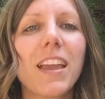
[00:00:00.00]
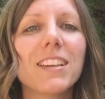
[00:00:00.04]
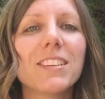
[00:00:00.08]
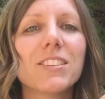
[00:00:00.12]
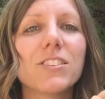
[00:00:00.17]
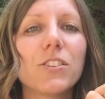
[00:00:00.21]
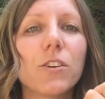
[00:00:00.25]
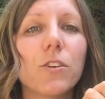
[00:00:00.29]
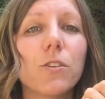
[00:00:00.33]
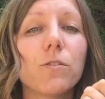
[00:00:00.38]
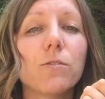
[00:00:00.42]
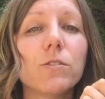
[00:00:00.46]

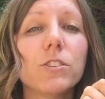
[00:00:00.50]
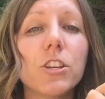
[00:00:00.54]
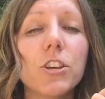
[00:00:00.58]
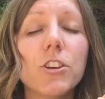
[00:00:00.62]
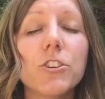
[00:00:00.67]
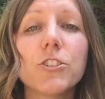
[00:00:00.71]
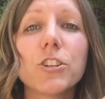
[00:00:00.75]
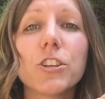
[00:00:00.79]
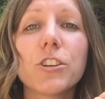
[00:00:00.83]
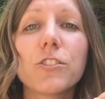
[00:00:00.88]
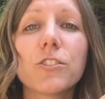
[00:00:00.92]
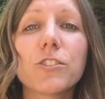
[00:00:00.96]
So
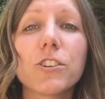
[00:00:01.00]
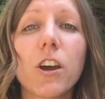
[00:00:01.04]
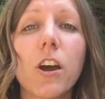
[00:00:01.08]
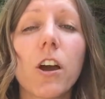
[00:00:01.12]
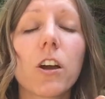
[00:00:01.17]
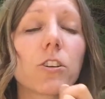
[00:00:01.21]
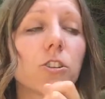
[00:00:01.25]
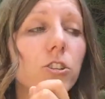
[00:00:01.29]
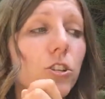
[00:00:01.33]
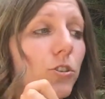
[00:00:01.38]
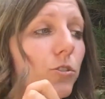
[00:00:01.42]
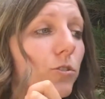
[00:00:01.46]
teaching your
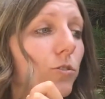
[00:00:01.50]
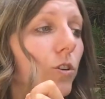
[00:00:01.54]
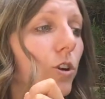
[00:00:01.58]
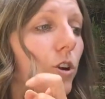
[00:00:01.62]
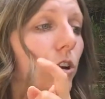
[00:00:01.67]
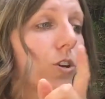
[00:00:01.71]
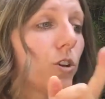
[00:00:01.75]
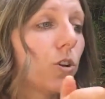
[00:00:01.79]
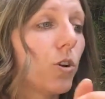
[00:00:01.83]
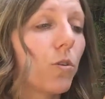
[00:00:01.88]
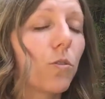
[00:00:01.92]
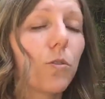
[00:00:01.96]
dog to
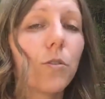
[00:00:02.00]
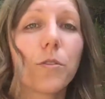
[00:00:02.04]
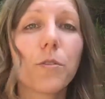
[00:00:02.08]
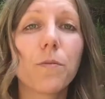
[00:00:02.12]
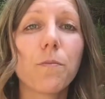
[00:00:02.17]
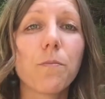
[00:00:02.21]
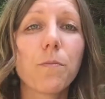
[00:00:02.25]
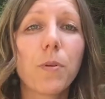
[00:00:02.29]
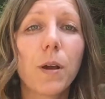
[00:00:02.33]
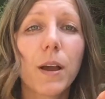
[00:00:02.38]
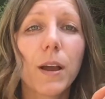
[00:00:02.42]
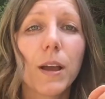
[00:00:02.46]
go
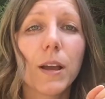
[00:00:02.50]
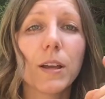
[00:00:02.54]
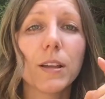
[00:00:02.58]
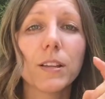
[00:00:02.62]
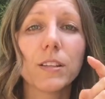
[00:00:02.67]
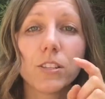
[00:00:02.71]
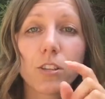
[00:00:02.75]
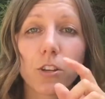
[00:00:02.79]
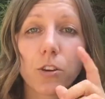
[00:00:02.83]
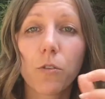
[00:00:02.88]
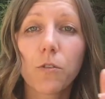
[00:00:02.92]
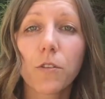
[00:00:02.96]

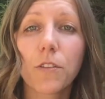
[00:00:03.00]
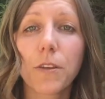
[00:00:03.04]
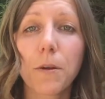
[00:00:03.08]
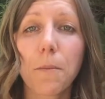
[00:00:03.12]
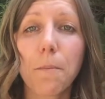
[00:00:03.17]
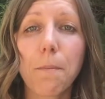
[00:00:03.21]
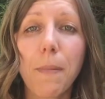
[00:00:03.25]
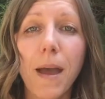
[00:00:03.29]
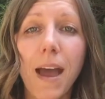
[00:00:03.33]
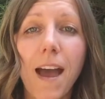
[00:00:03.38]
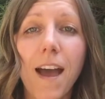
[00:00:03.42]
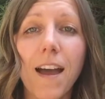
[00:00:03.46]
to their
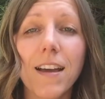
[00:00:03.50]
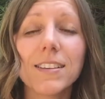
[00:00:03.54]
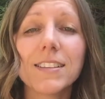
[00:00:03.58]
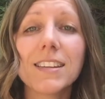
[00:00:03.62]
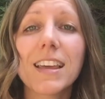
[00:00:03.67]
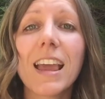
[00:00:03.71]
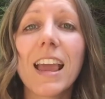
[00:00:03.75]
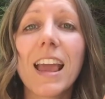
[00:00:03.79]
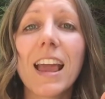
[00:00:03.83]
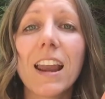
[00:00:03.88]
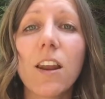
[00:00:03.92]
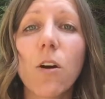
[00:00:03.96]
mat
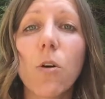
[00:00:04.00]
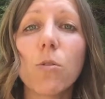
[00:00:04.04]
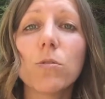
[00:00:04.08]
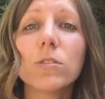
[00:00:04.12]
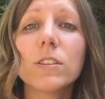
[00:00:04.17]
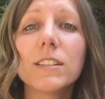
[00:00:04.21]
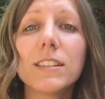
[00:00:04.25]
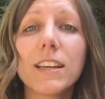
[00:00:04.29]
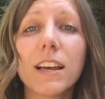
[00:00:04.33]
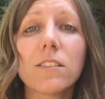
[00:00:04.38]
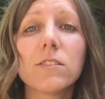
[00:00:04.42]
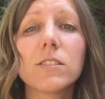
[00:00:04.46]
and hold
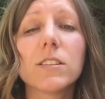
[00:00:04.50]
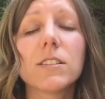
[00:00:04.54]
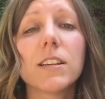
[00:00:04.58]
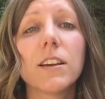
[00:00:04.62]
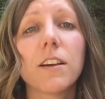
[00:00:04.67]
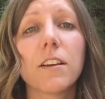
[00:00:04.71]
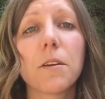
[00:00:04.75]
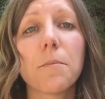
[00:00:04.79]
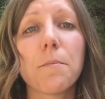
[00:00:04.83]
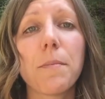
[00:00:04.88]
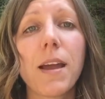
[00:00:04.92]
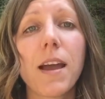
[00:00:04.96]
it down, stay
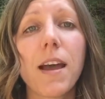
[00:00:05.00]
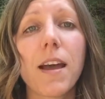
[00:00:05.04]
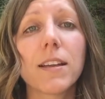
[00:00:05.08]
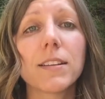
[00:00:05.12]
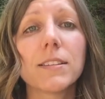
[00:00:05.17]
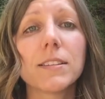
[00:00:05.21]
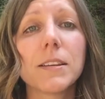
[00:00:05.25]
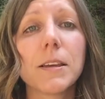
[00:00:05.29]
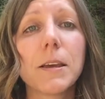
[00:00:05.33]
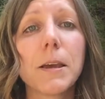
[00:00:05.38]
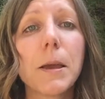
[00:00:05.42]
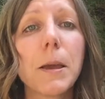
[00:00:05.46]
on a
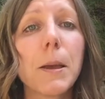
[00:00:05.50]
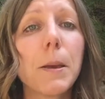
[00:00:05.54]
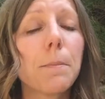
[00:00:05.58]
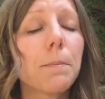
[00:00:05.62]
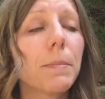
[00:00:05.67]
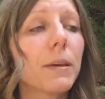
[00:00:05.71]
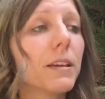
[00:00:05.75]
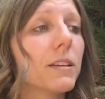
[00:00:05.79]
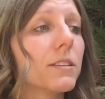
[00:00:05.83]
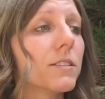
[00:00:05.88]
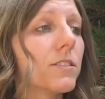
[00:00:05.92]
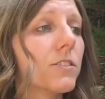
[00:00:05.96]
mat.
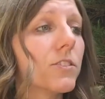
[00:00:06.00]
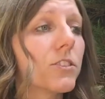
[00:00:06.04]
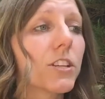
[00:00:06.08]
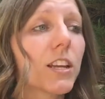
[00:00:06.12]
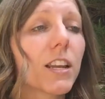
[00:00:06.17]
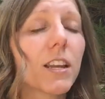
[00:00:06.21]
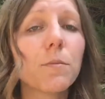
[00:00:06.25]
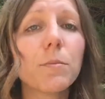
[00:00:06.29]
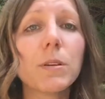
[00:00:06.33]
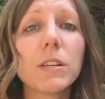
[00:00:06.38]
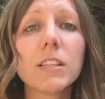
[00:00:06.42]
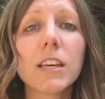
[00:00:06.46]
Because there's
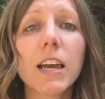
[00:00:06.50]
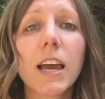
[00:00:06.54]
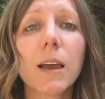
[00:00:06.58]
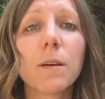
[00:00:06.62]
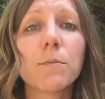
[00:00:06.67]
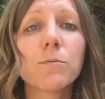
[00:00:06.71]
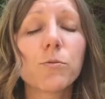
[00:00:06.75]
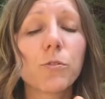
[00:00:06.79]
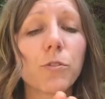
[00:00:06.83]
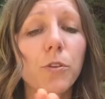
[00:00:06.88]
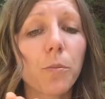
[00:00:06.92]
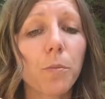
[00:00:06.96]
going to be
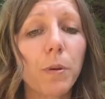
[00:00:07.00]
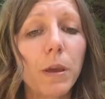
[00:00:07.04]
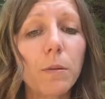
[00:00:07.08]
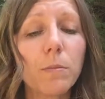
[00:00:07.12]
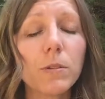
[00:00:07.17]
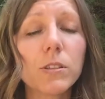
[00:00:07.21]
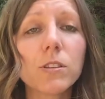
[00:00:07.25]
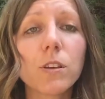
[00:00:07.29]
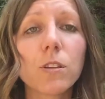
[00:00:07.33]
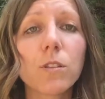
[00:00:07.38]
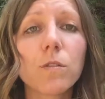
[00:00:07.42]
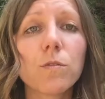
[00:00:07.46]
times when your
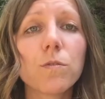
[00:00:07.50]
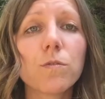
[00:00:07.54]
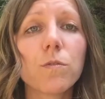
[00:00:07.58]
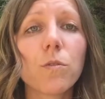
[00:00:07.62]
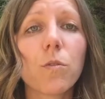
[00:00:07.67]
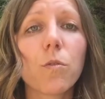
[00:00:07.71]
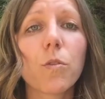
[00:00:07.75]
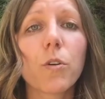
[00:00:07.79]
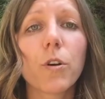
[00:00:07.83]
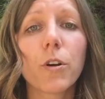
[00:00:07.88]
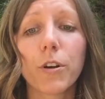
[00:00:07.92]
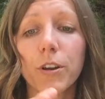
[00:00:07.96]
baby's on the
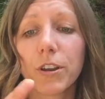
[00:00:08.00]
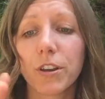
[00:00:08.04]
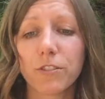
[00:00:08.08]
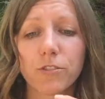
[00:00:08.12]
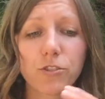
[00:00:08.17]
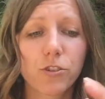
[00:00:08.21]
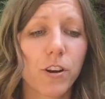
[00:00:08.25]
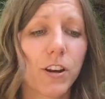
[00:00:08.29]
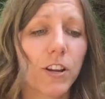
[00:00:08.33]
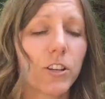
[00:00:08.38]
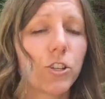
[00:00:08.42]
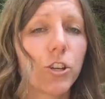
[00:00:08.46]
floor and you're
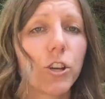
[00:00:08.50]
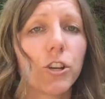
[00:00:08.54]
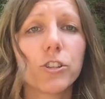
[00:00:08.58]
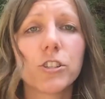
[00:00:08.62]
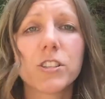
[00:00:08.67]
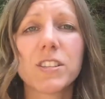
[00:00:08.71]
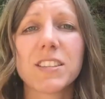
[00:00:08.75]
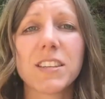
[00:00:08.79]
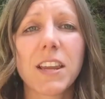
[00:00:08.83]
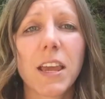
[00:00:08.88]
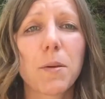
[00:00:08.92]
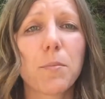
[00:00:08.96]
trying to change
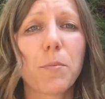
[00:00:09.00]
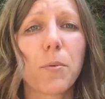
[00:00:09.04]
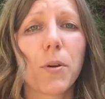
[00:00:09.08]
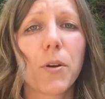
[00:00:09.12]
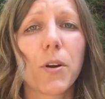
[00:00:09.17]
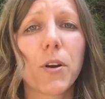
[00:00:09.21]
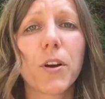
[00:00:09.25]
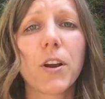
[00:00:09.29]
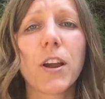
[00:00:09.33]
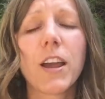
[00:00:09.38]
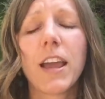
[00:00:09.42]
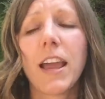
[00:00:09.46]
its
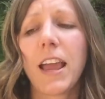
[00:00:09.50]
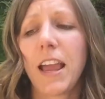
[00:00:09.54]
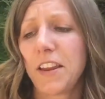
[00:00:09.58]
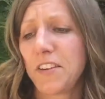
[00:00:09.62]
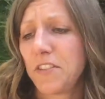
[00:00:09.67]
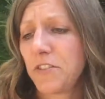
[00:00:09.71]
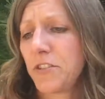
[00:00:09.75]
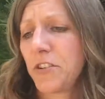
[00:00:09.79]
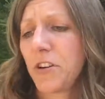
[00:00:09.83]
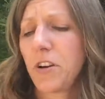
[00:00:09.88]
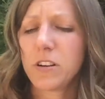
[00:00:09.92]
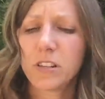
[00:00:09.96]
diaper and
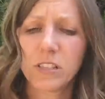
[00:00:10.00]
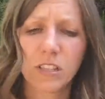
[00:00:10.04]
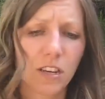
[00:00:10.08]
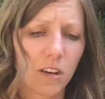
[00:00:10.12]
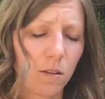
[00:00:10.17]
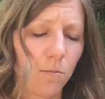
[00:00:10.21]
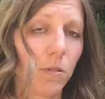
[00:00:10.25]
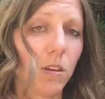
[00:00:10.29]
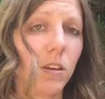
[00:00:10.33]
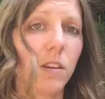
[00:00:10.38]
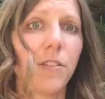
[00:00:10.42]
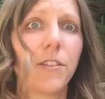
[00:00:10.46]
your dog's going
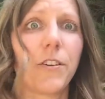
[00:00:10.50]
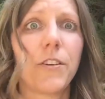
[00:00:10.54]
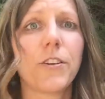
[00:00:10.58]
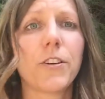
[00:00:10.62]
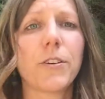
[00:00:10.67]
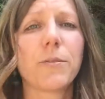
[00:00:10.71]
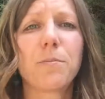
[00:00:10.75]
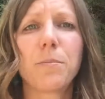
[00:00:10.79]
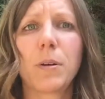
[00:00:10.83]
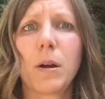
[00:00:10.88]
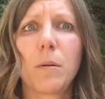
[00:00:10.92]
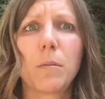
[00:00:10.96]
to be in
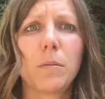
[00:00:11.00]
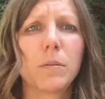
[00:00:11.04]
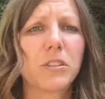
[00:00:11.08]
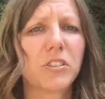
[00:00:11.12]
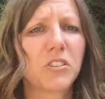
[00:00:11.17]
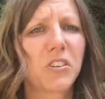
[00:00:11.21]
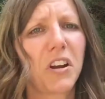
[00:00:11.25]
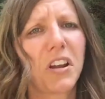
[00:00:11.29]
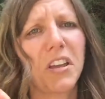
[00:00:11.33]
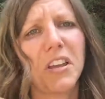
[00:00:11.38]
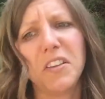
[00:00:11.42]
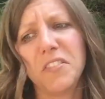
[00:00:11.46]
there probably
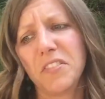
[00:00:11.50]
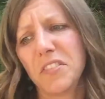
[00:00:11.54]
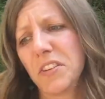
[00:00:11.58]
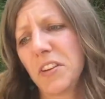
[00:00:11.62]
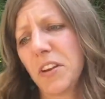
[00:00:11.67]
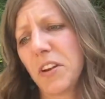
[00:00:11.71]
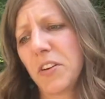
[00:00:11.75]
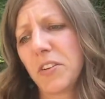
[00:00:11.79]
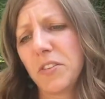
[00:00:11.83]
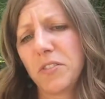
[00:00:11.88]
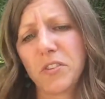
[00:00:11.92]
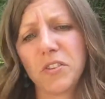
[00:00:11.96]
trying to eat the
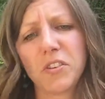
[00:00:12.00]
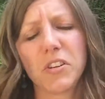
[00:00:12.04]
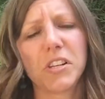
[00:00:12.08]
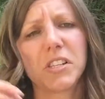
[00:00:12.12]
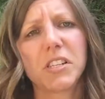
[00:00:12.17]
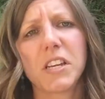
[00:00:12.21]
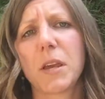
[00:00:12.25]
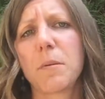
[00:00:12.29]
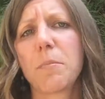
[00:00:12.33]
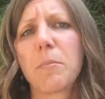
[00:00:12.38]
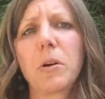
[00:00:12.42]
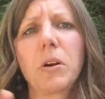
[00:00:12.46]
dirty
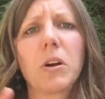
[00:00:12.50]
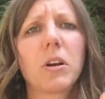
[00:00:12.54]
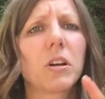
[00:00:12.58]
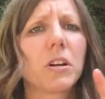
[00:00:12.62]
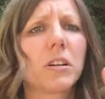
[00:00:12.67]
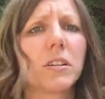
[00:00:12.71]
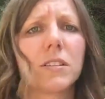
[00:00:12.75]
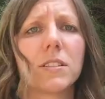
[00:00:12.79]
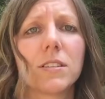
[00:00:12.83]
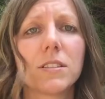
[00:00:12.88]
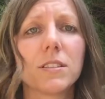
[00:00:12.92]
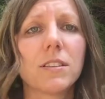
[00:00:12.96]
diaper,
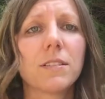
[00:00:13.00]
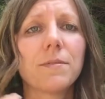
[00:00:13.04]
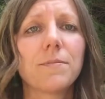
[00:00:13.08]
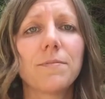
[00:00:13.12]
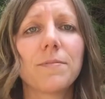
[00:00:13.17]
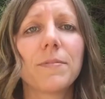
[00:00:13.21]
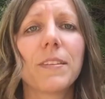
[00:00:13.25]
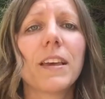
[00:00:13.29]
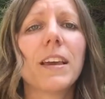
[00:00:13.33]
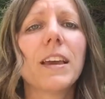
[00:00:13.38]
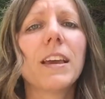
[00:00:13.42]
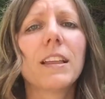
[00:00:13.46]
because,
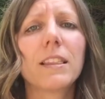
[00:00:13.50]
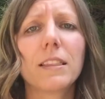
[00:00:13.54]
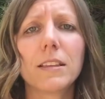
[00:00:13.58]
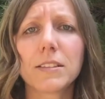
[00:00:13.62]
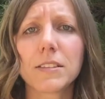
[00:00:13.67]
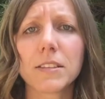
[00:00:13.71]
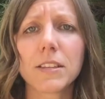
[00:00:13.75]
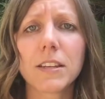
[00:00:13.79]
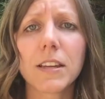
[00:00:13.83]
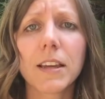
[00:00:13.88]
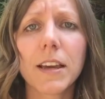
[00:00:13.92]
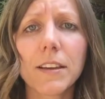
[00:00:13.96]

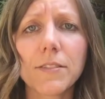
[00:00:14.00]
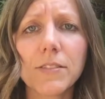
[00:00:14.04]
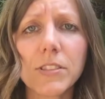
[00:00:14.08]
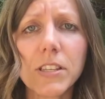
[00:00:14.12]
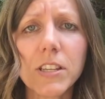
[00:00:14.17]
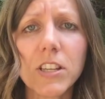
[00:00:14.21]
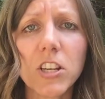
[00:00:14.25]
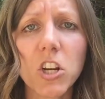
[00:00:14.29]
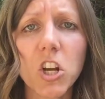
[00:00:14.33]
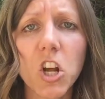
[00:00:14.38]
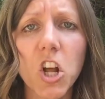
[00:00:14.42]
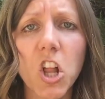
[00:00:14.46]
listen, I've
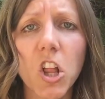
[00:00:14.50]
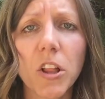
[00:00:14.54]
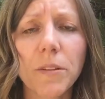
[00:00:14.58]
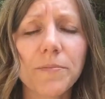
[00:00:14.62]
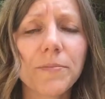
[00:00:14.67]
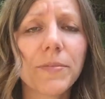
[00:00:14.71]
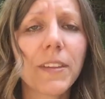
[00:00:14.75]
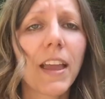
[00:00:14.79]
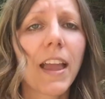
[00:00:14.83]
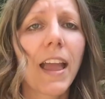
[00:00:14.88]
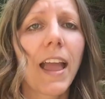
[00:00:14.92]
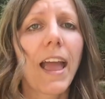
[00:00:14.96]
seen it all.
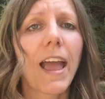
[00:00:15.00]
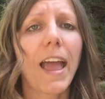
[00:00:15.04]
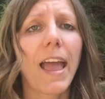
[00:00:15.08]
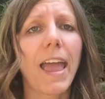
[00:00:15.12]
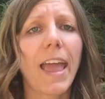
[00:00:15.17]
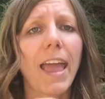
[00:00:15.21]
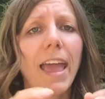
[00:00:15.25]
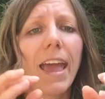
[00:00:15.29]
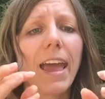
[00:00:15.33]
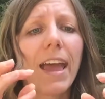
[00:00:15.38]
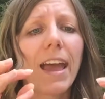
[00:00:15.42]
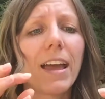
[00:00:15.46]

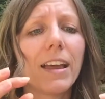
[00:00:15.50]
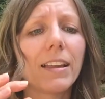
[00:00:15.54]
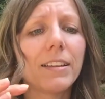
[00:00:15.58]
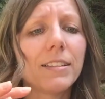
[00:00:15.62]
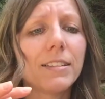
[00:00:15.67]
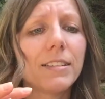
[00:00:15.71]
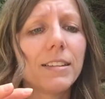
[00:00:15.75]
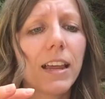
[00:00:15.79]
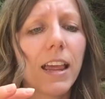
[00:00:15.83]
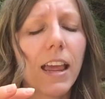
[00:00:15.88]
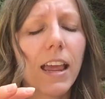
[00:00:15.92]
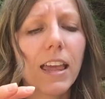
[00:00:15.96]

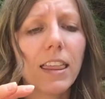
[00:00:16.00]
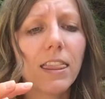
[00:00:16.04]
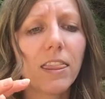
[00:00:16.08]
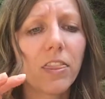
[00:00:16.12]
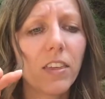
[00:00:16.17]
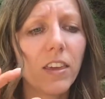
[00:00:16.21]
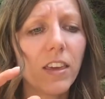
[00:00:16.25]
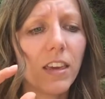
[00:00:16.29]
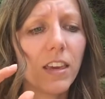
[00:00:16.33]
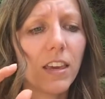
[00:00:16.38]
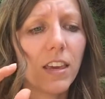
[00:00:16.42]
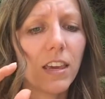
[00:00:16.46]
And
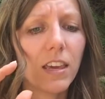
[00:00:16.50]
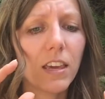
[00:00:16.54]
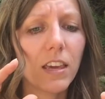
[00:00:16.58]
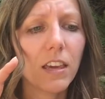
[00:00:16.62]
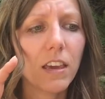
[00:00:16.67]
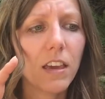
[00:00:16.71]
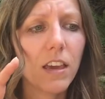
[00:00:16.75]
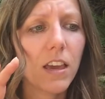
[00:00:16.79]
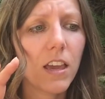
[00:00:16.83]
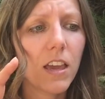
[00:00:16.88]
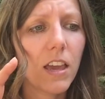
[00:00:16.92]
you're